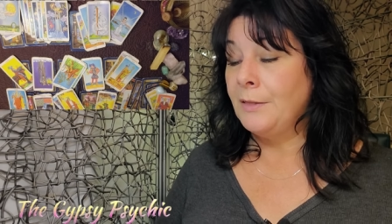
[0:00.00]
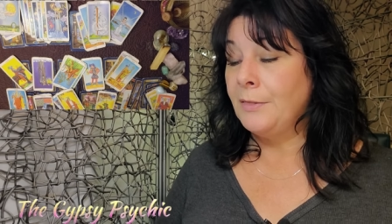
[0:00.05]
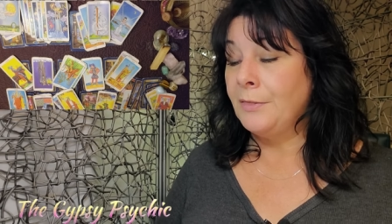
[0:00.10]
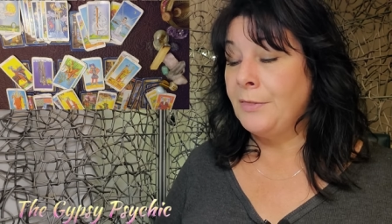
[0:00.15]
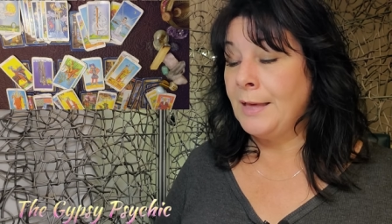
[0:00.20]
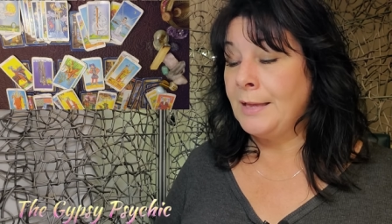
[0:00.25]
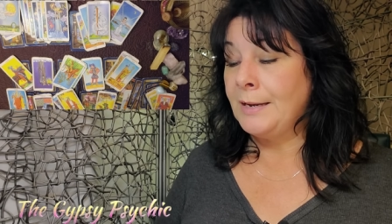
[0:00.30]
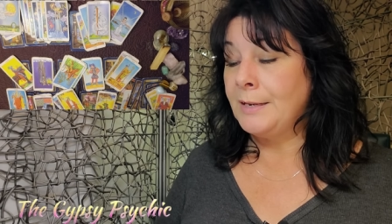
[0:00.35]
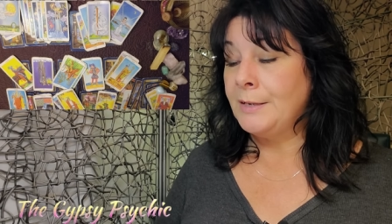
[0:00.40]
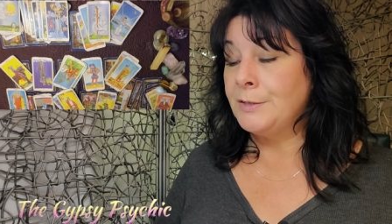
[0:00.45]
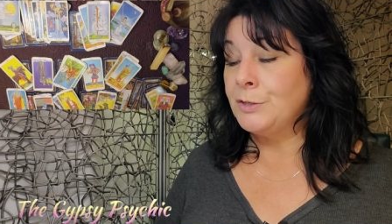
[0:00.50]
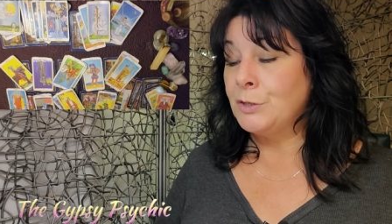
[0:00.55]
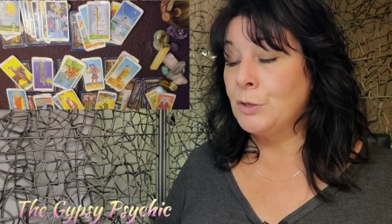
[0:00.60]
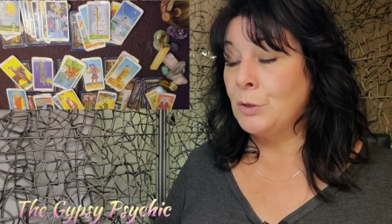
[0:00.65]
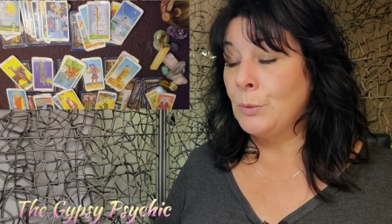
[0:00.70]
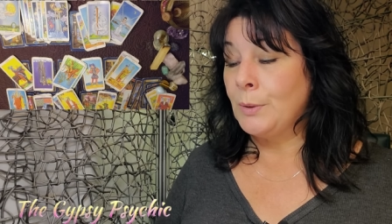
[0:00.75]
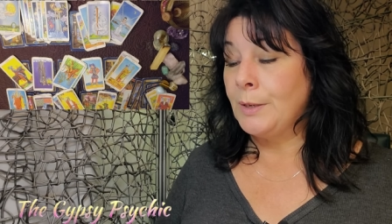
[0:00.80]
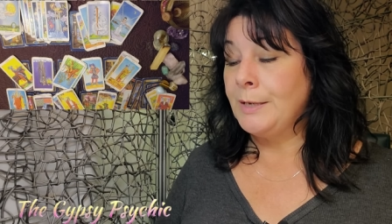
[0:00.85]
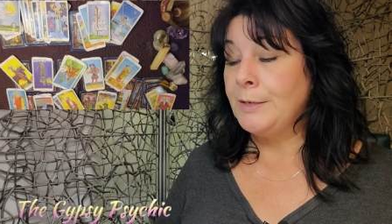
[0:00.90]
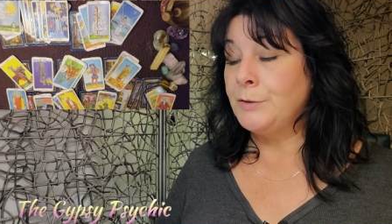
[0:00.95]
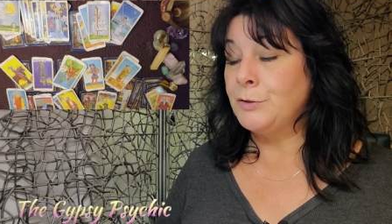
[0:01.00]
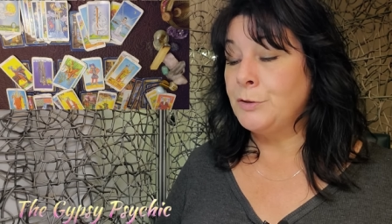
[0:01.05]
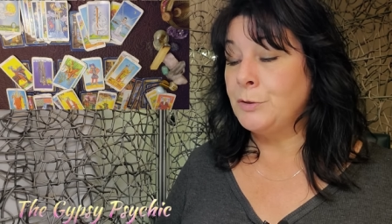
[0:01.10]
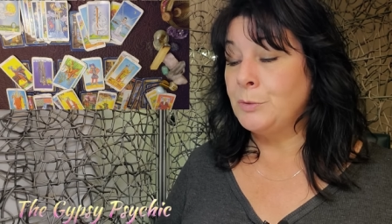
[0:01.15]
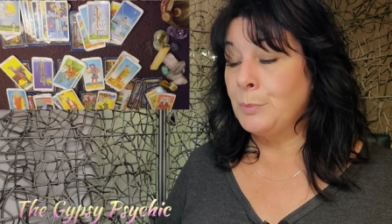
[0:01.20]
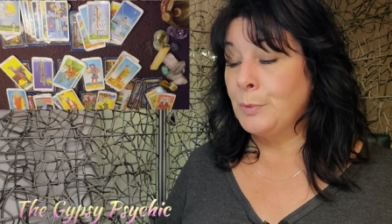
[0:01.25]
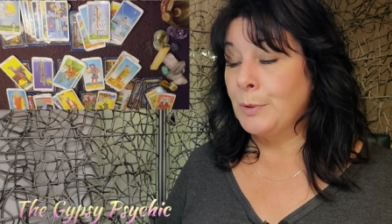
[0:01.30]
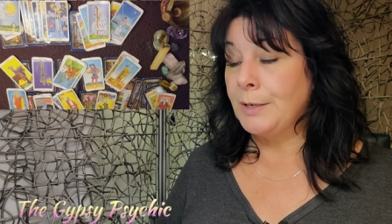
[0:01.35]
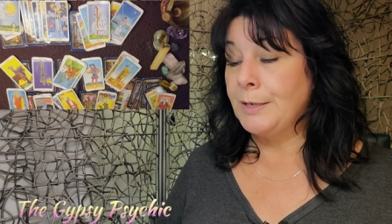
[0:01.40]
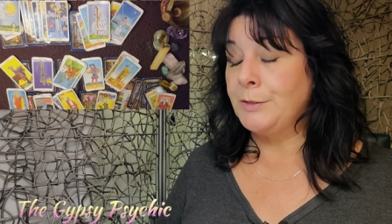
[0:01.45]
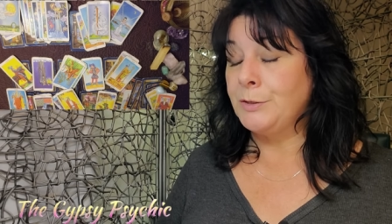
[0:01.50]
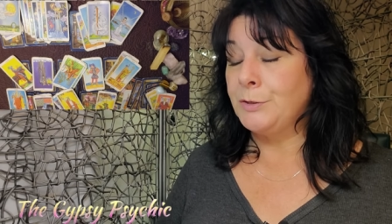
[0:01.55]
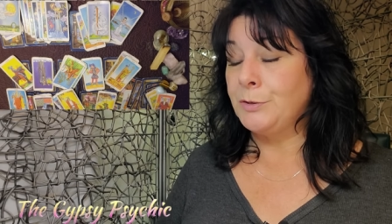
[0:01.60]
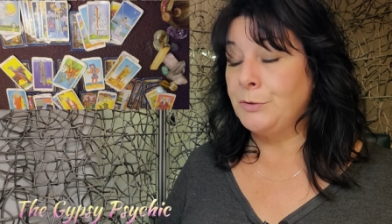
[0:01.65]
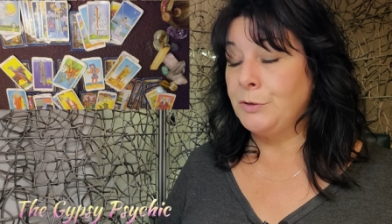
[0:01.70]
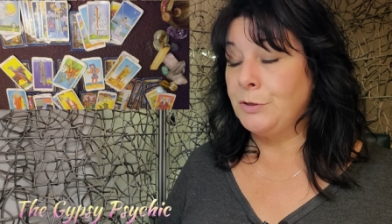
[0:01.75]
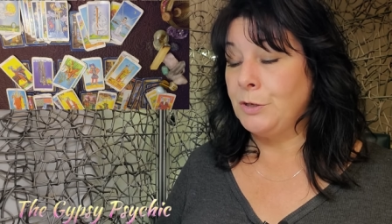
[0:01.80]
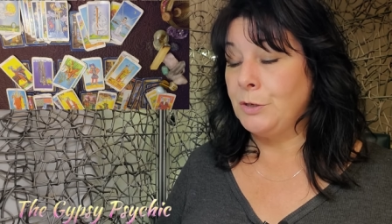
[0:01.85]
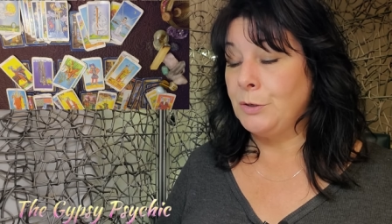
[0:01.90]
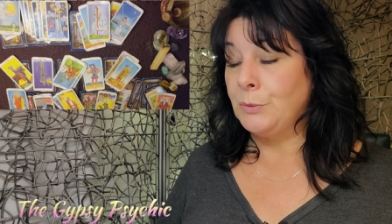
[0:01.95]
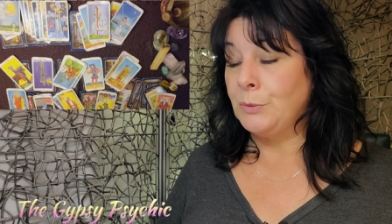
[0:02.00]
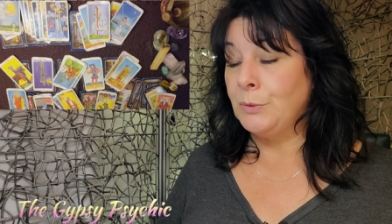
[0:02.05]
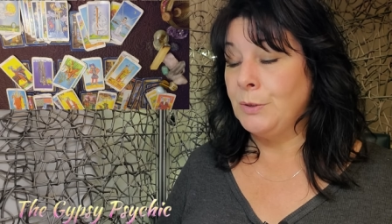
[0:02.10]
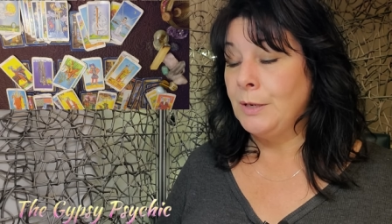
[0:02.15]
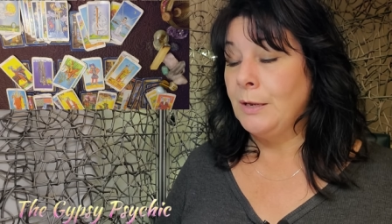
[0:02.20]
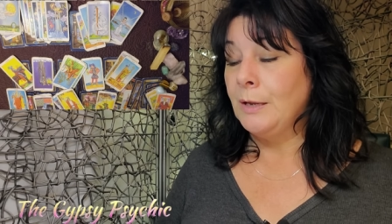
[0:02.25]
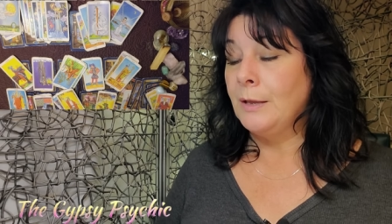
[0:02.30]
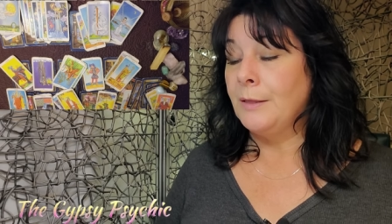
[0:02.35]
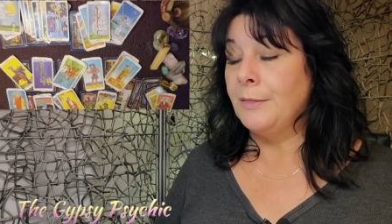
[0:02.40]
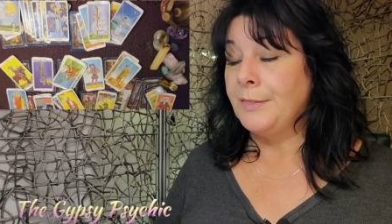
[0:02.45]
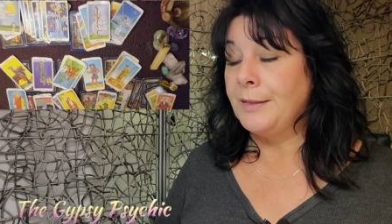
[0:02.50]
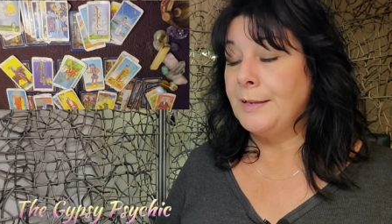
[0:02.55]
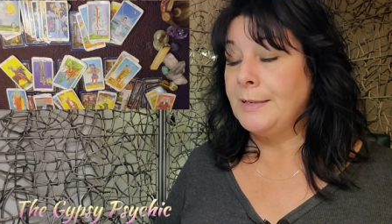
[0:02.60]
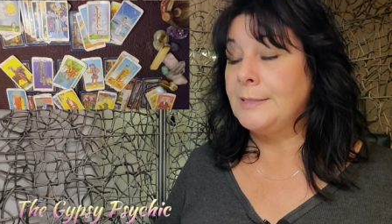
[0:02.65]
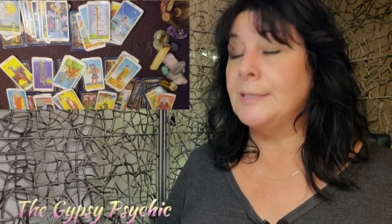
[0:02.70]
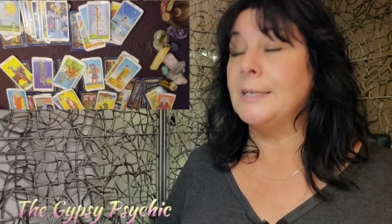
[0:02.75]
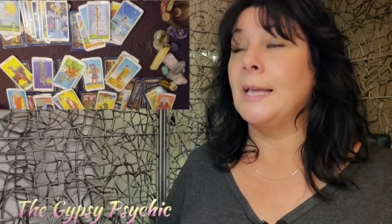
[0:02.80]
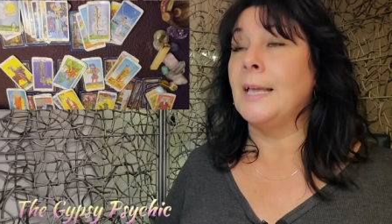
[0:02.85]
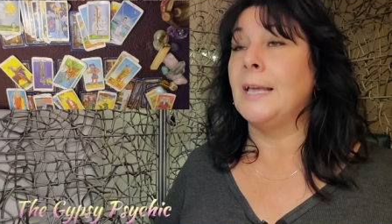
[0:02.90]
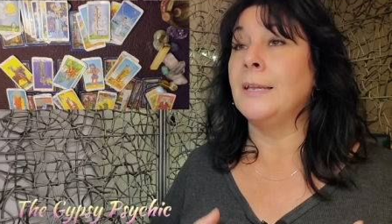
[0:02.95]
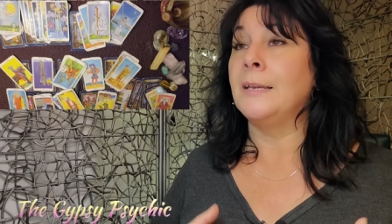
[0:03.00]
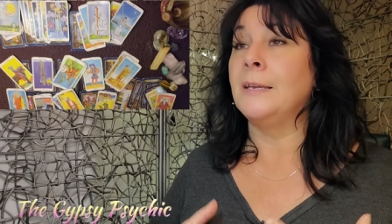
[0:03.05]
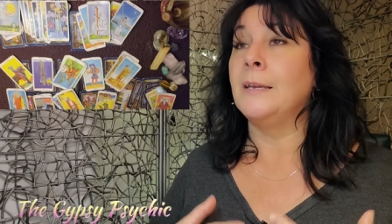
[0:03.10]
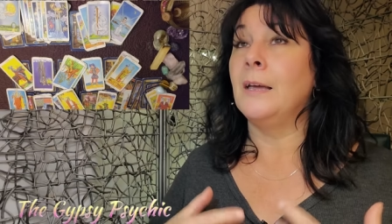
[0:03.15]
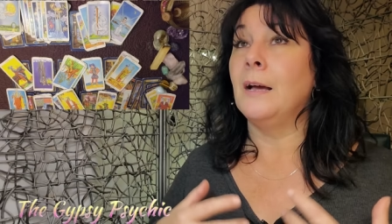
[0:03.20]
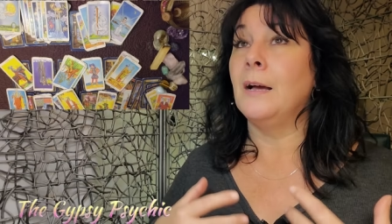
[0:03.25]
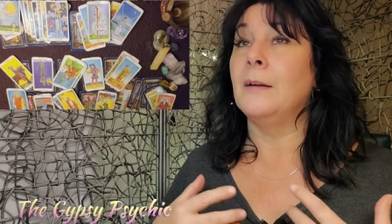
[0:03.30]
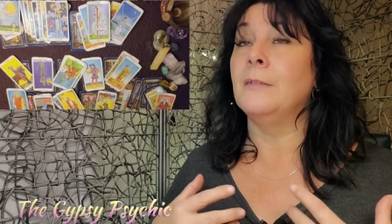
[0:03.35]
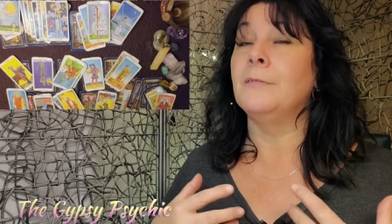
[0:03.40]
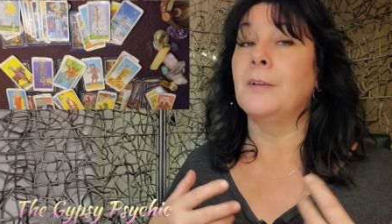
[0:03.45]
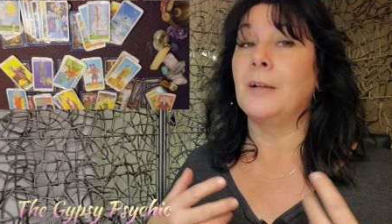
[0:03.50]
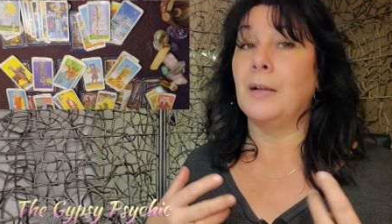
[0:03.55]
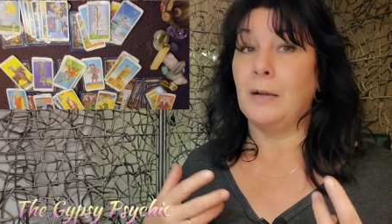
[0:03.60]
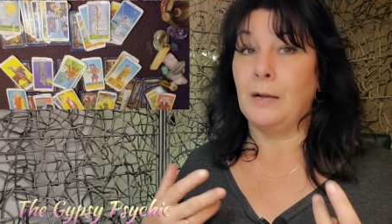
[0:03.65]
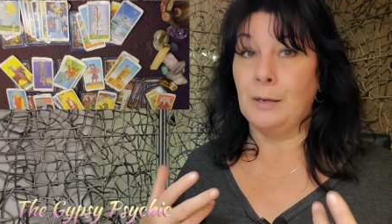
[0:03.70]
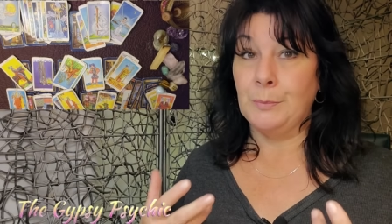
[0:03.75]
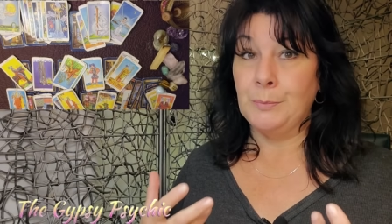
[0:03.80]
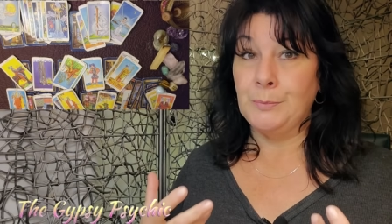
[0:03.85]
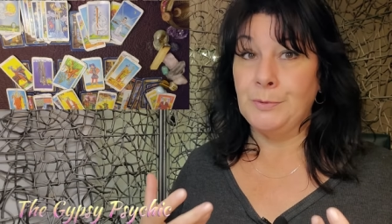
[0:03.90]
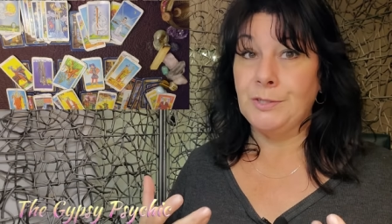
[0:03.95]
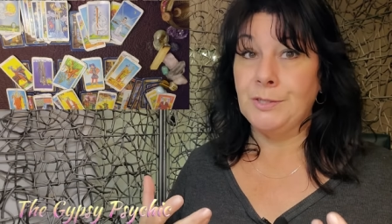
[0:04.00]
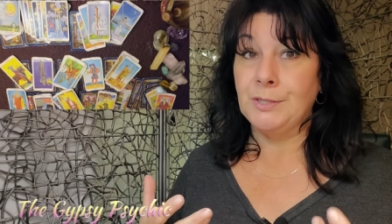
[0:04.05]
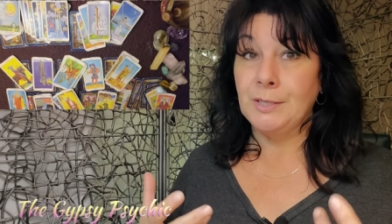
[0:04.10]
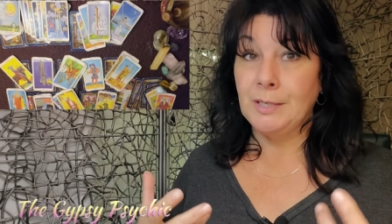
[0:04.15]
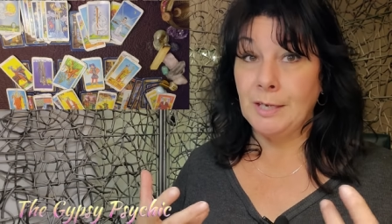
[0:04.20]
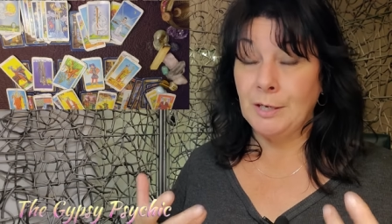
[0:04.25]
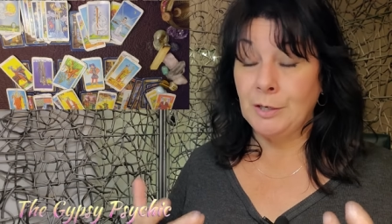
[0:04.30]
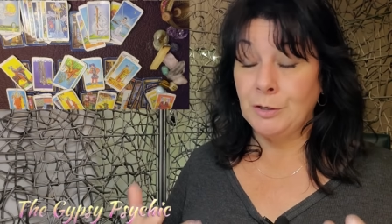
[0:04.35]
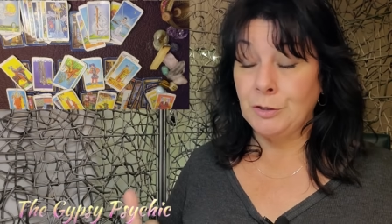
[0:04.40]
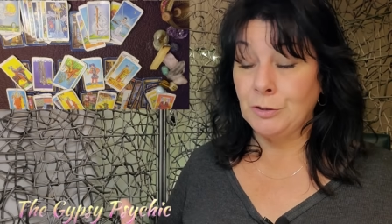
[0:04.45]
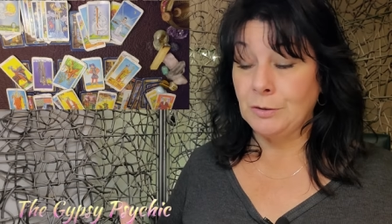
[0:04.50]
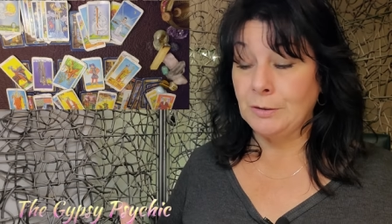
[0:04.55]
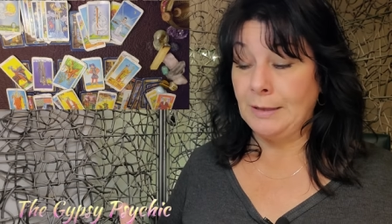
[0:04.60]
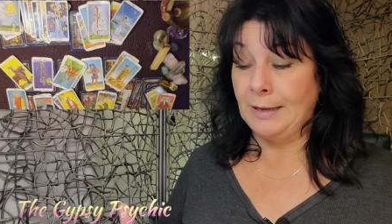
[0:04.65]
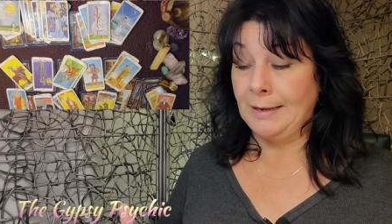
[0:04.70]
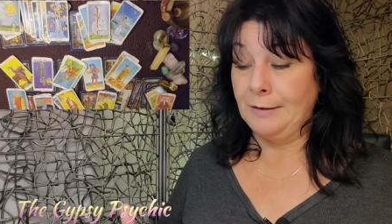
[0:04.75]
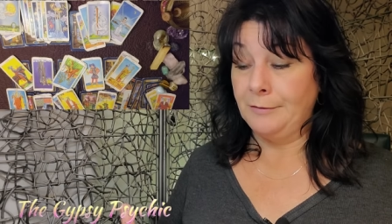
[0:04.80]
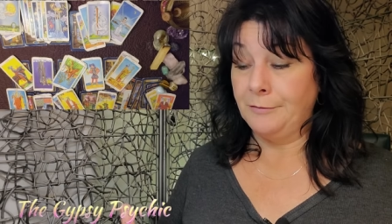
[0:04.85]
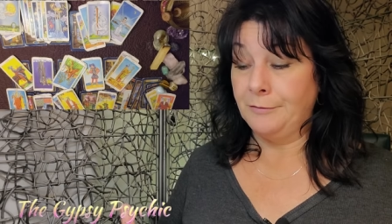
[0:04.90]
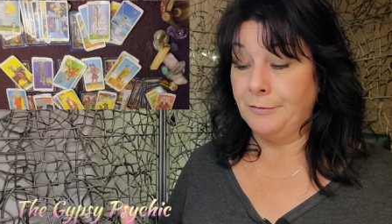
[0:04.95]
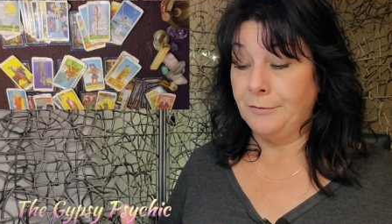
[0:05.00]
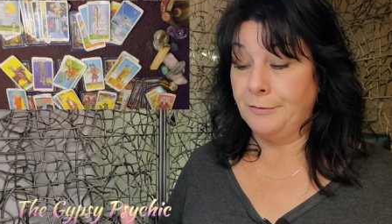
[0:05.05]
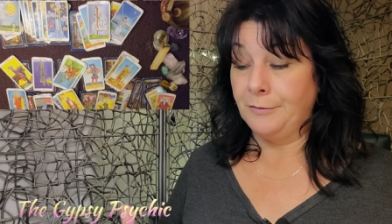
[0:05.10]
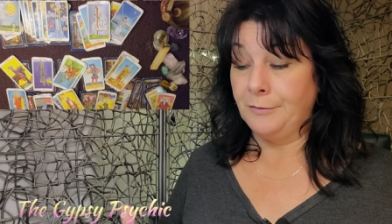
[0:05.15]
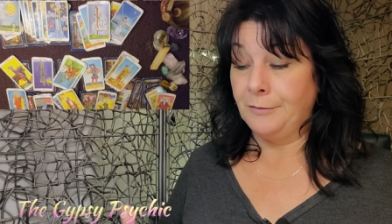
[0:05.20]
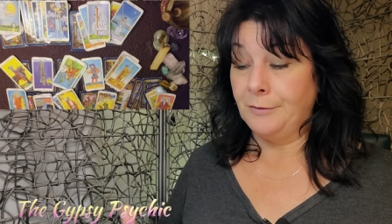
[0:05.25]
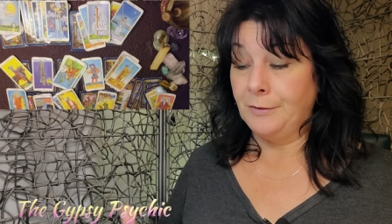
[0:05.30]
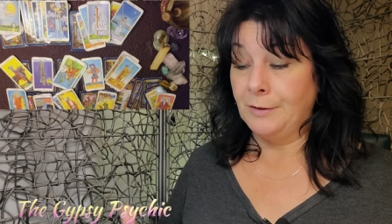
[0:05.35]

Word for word: that is going to bring to you the Ten of Cups in your life.